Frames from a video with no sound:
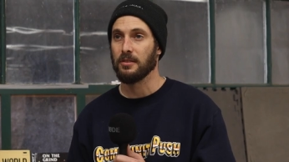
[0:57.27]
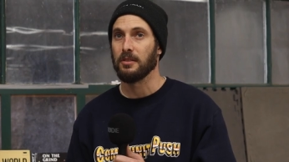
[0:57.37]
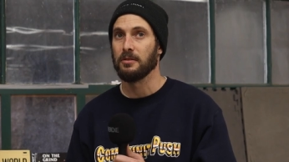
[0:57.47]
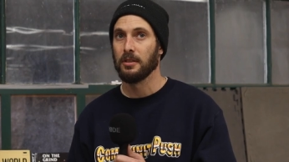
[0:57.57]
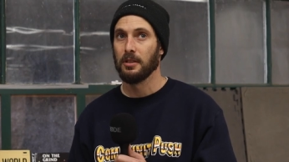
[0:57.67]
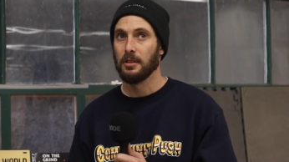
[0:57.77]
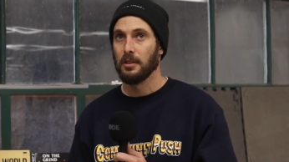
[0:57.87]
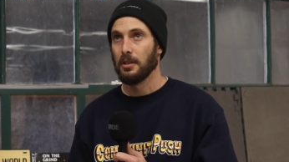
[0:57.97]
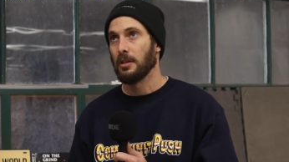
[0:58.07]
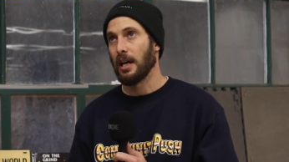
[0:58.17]
So
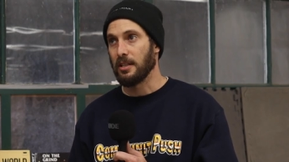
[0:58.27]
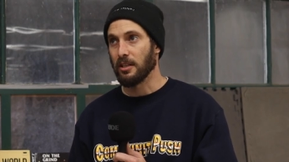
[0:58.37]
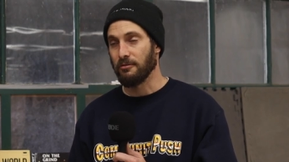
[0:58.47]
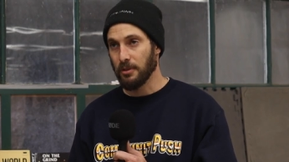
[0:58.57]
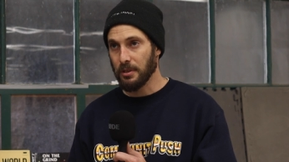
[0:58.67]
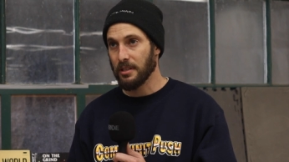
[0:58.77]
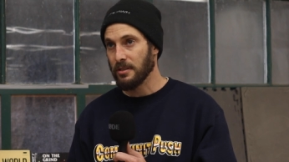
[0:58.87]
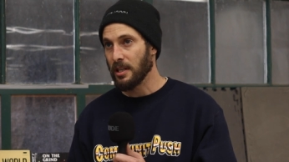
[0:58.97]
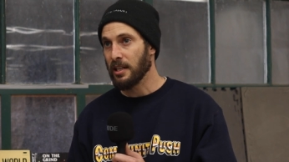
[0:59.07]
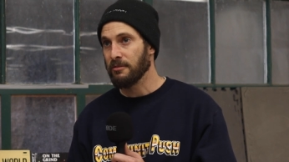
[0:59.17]
I took a few
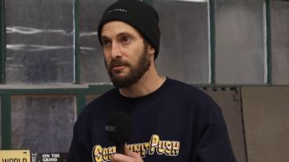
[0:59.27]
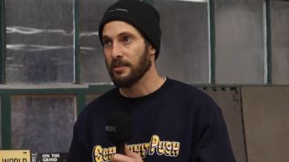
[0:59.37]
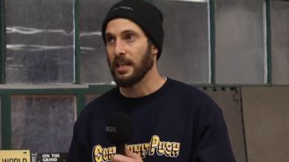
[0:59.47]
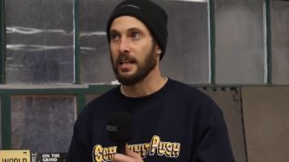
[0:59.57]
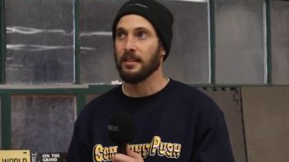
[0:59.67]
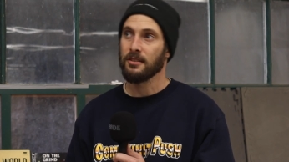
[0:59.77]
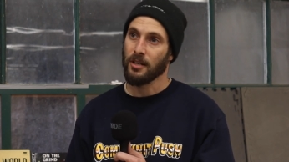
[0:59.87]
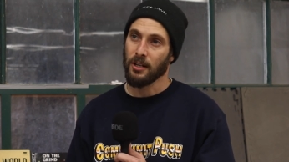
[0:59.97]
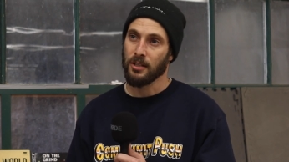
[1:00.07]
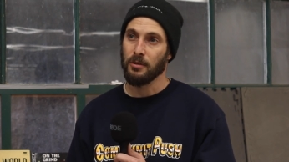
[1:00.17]
years off and
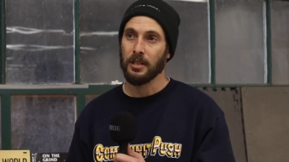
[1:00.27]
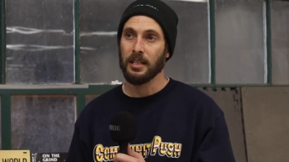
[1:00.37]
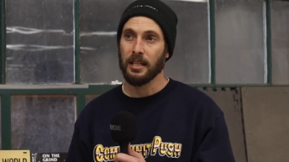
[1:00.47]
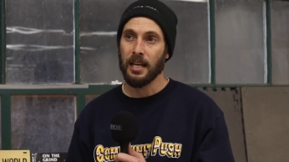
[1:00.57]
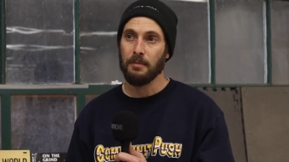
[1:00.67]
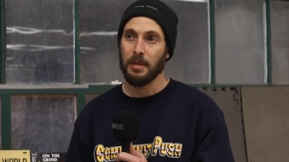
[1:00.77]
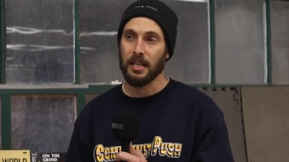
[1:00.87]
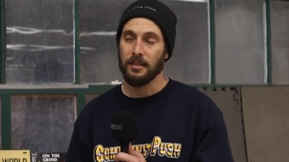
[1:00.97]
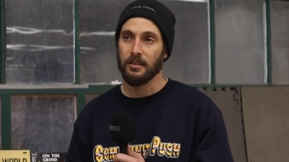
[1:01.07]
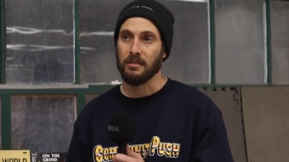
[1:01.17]
started doing it again
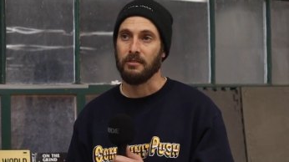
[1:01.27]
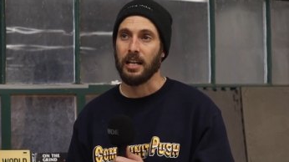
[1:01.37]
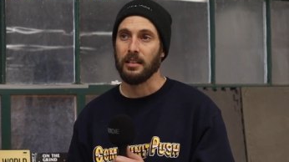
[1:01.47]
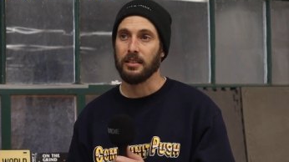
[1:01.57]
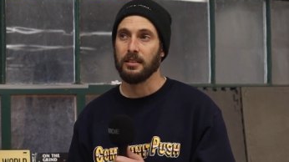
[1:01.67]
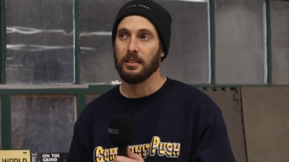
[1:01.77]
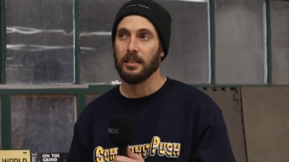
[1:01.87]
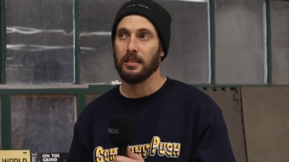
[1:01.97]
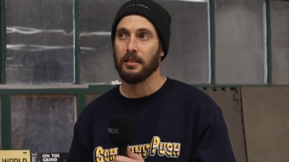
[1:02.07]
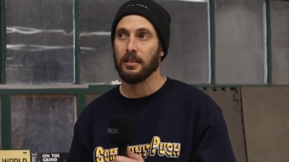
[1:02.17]
back here in the valley
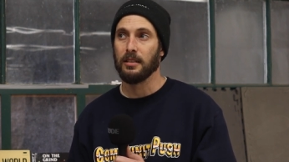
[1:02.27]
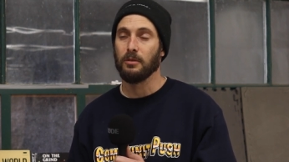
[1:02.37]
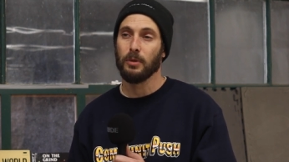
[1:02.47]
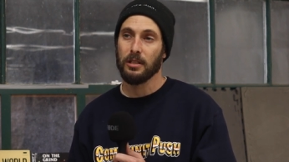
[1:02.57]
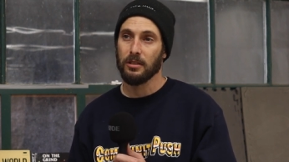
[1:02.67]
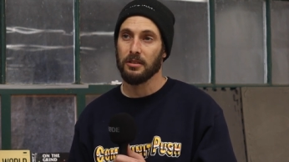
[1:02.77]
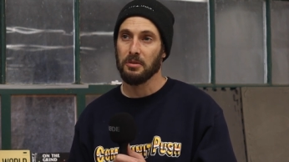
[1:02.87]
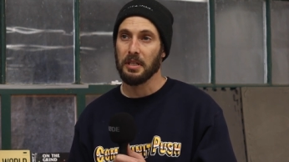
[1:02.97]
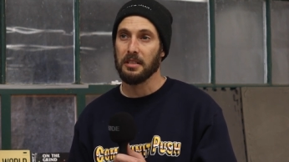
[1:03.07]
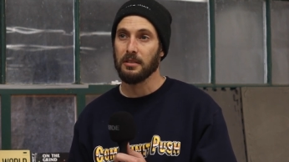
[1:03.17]
in uh, the winter of
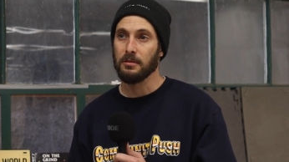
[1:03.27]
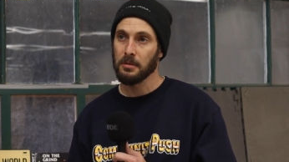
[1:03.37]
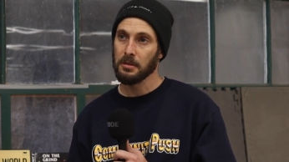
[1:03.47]
22.